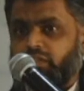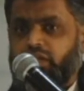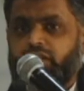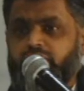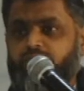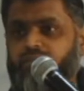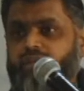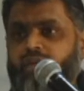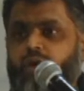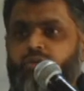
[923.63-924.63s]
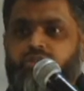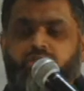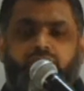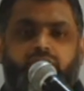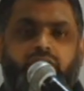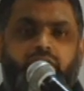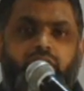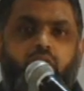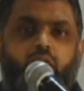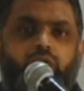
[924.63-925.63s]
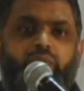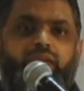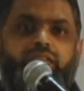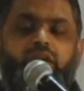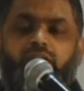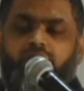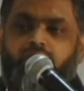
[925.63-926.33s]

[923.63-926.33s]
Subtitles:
The other day I was sitting in the car with my son.